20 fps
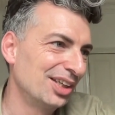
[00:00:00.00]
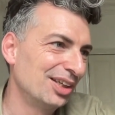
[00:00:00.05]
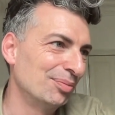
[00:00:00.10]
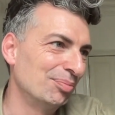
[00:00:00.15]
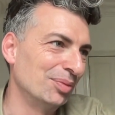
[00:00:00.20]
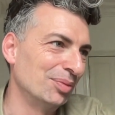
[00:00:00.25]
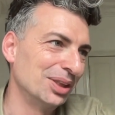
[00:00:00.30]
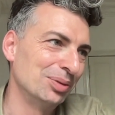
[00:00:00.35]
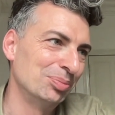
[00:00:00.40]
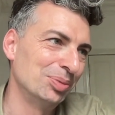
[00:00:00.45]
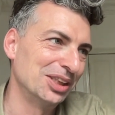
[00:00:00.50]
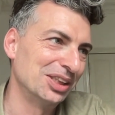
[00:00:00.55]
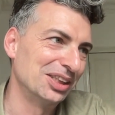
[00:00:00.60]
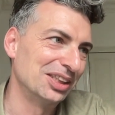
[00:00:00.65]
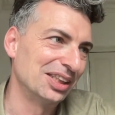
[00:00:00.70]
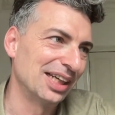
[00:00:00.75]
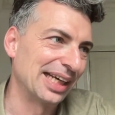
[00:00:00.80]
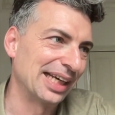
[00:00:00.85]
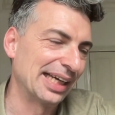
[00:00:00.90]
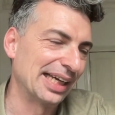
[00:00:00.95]

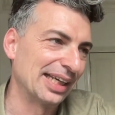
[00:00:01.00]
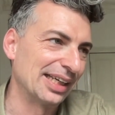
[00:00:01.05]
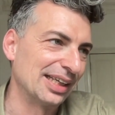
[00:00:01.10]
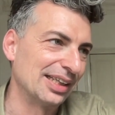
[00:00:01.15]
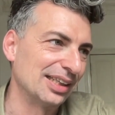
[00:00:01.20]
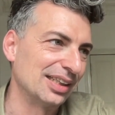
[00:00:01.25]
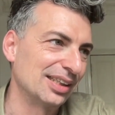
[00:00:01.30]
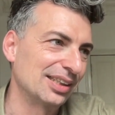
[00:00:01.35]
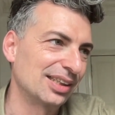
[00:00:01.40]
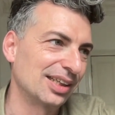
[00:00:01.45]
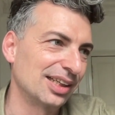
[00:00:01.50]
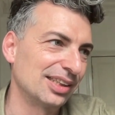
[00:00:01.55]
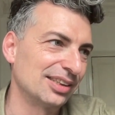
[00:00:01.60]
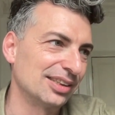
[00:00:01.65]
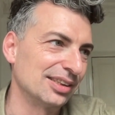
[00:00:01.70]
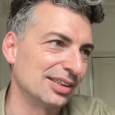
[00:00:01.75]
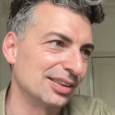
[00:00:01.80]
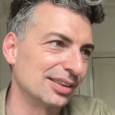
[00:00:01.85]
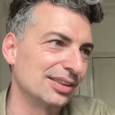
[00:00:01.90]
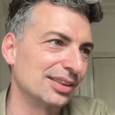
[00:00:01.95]
maybe a kind
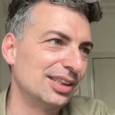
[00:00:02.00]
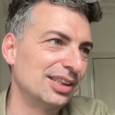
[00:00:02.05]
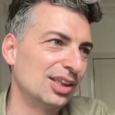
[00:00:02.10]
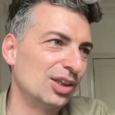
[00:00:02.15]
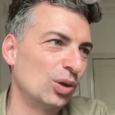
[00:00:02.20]
of